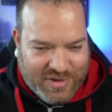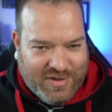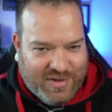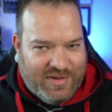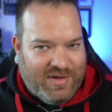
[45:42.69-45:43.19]

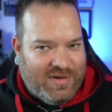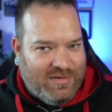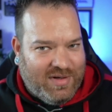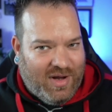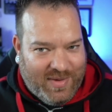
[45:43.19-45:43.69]
You
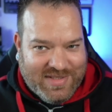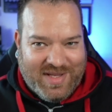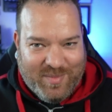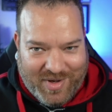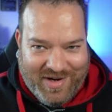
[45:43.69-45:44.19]
go into
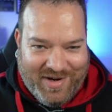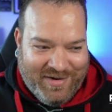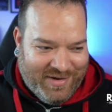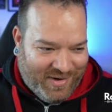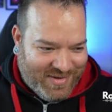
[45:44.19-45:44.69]
their bio,
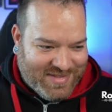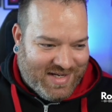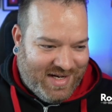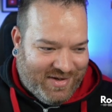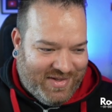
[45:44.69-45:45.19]
you go into
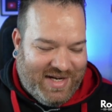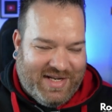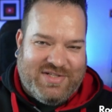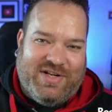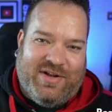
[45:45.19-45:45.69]
click on the
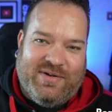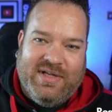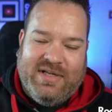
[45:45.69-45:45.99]
links, you know,